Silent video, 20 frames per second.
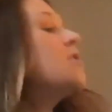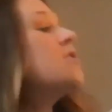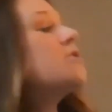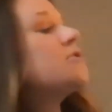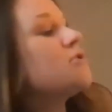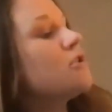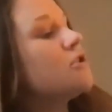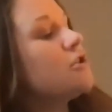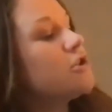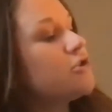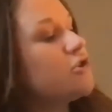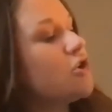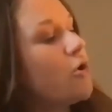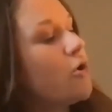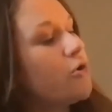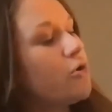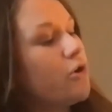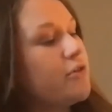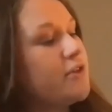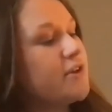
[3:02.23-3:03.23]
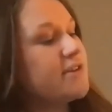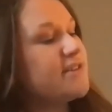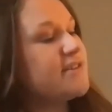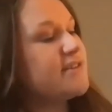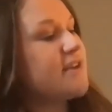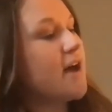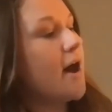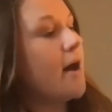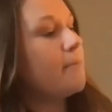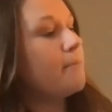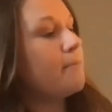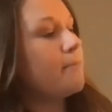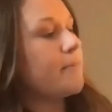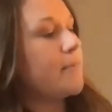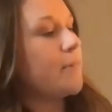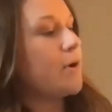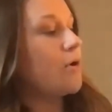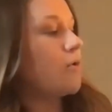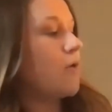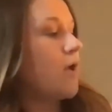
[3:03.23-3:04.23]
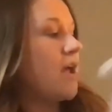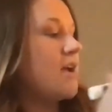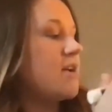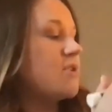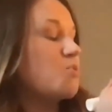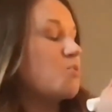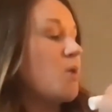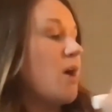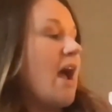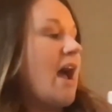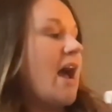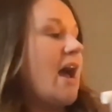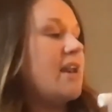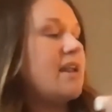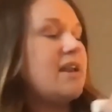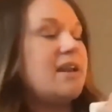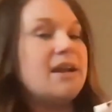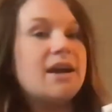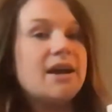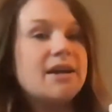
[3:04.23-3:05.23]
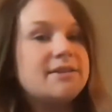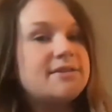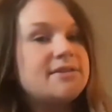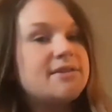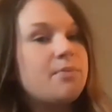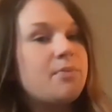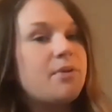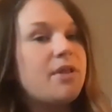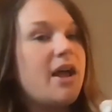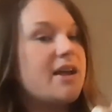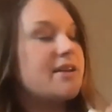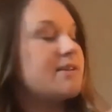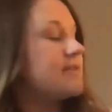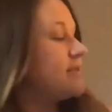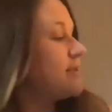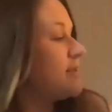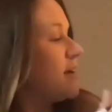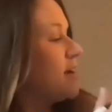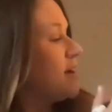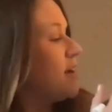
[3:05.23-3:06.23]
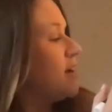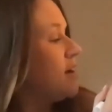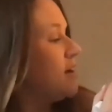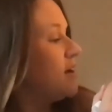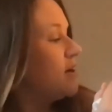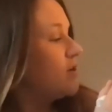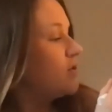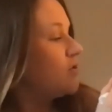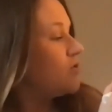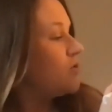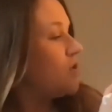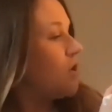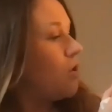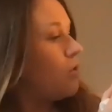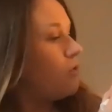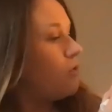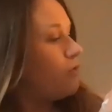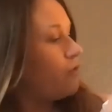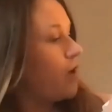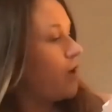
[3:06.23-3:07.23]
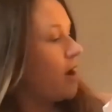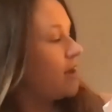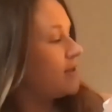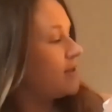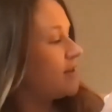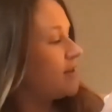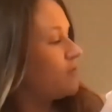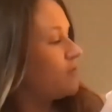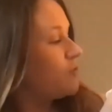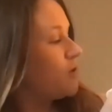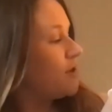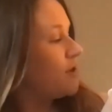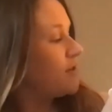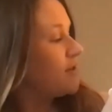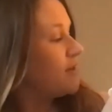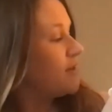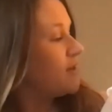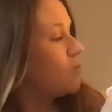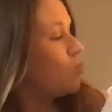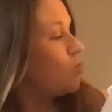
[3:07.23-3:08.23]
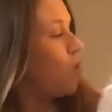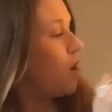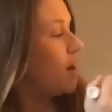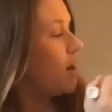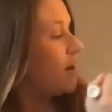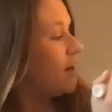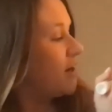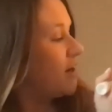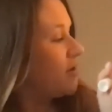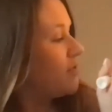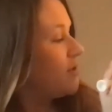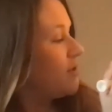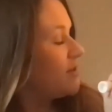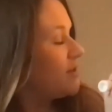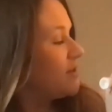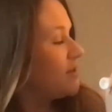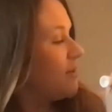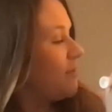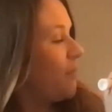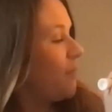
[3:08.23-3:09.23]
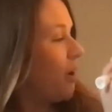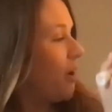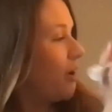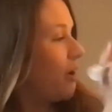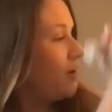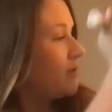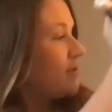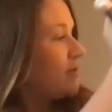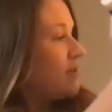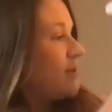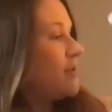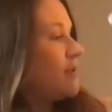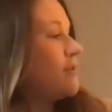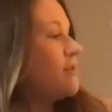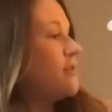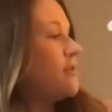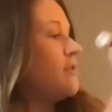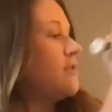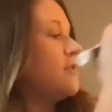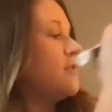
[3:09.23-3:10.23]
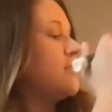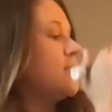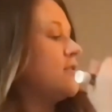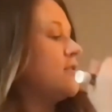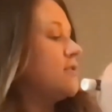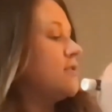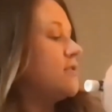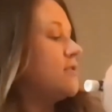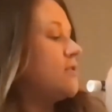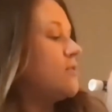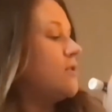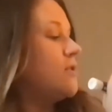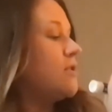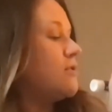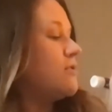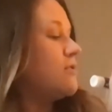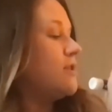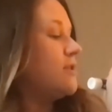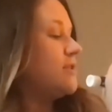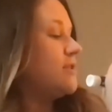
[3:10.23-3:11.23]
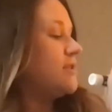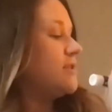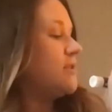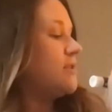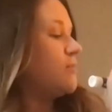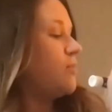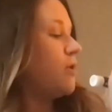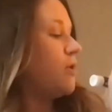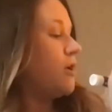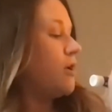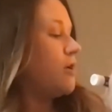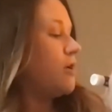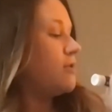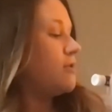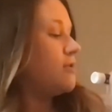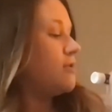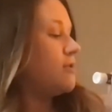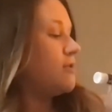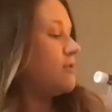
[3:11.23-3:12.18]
So the total, the sum, okay, because we're adding, that's the plus. So friends, if we see 1 here, this is a part. So we know this is a part.